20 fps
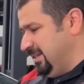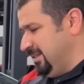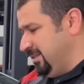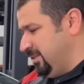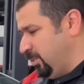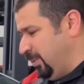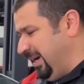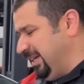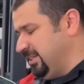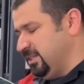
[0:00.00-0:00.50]

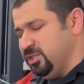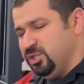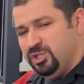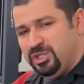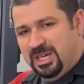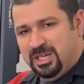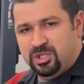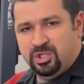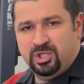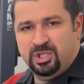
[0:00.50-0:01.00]
direct
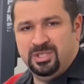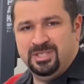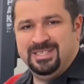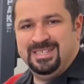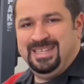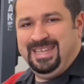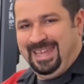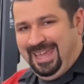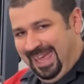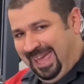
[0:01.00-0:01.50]
injection
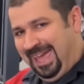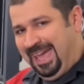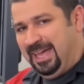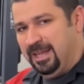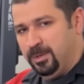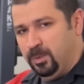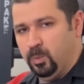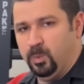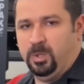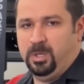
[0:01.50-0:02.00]

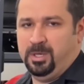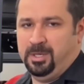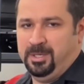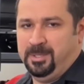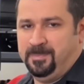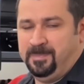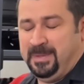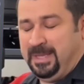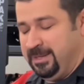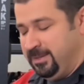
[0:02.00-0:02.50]
can
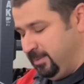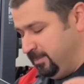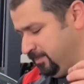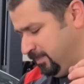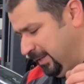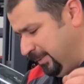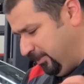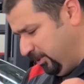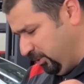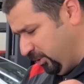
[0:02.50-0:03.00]
work. And
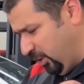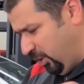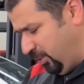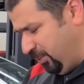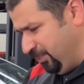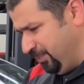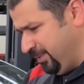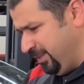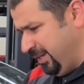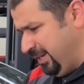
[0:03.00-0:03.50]
people
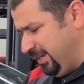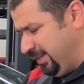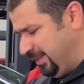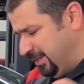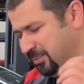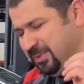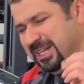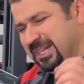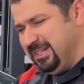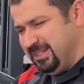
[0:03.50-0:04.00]
don't, they
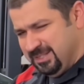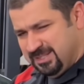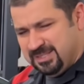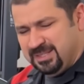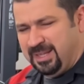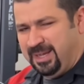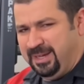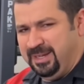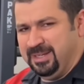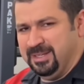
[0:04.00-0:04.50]
really
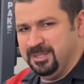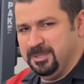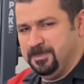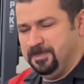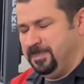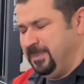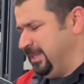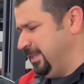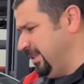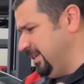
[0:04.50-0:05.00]
dislike it
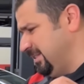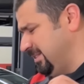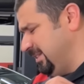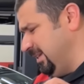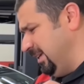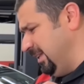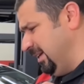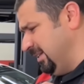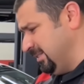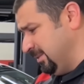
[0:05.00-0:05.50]
and they
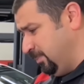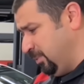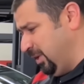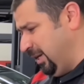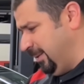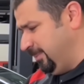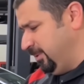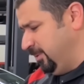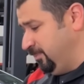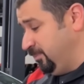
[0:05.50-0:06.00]
see it as a
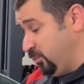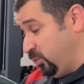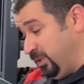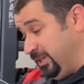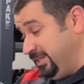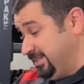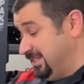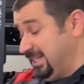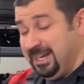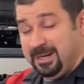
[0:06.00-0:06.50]
problem.
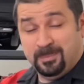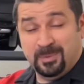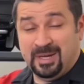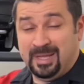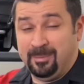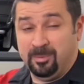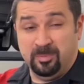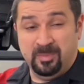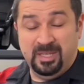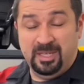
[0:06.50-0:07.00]
Well, it's not a
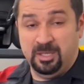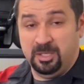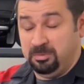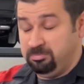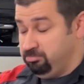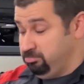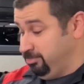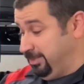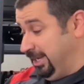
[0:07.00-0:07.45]
problem here.